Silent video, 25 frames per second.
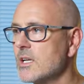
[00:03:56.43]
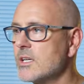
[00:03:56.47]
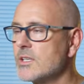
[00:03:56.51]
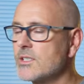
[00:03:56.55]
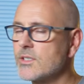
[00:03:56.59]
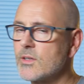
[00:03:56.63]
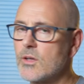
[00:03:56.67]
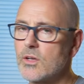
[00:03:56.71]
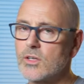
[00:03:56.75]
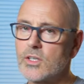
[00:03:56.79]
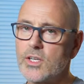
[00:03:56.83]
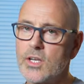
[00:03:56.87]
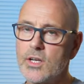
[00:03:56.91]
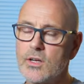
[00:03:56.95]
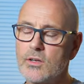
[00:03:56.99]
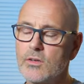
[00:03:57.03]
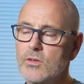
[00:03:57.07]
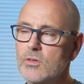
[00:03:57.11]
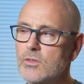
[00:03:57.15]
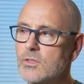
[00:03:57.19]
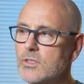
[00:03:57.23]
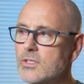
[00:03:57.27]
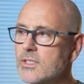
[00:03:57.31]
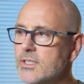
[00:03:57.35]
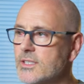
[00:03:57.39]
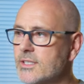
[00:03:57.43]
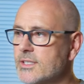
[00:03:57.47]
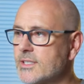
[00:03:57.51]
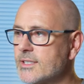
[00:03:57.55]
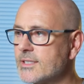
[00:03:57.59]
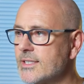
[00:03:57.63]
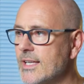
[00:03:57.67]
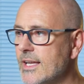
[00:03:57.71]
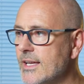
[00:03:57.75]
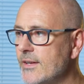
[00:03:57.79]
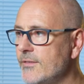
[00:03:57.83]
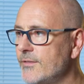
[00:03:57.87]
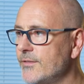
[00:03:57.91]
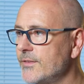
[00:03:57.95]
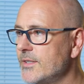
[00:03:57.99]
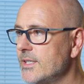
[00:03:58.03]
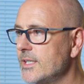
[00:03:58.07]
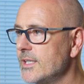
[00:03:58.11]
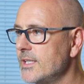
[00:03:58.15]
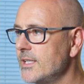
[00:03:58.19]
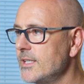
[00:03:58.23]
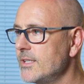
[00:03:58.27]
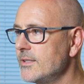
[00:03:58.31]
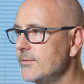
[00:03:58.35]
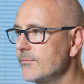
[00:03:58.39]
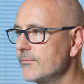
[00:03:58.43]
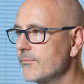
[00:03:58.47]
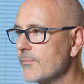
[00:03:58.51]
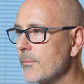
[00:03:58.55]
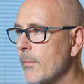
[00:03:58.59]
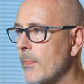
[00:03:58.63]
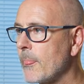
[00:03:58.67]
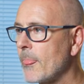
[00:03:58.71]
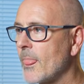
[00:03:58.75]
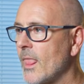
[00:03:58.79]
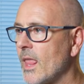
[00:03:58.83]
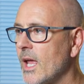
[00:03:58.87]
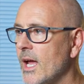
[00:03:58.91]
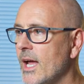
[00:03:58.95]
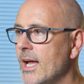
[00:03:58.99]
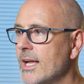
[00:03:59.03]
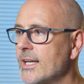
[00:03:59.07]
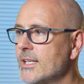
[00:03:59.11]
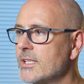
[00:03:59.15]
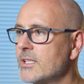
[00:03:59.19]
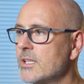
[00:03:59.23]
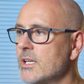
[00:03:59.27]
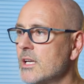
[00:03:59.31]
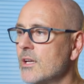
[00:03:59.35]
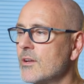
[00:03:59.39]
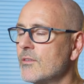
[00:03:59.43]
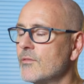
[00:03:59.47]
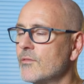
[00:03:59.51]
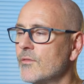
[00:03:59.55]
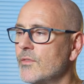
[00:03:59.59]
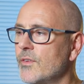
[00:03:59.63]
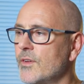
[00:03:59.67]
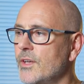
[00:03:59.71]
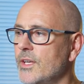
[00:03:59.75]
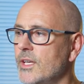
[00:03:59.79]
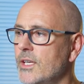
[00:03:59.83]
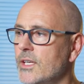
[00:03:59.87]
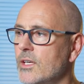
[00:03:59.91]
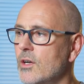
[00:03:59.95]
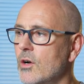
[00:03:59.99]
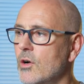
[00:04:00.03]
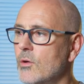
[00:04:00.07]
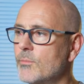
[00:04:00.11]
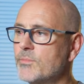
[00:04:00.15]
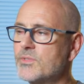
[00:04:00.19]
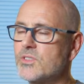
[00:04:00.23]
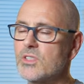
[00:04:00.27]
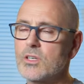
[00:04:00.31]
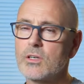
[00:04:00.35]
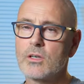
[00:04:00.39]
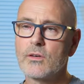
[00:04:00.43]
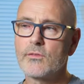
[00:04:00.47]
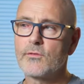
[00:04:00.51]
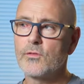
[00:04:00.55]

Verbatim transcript: So I'll go along to safety and for obstacle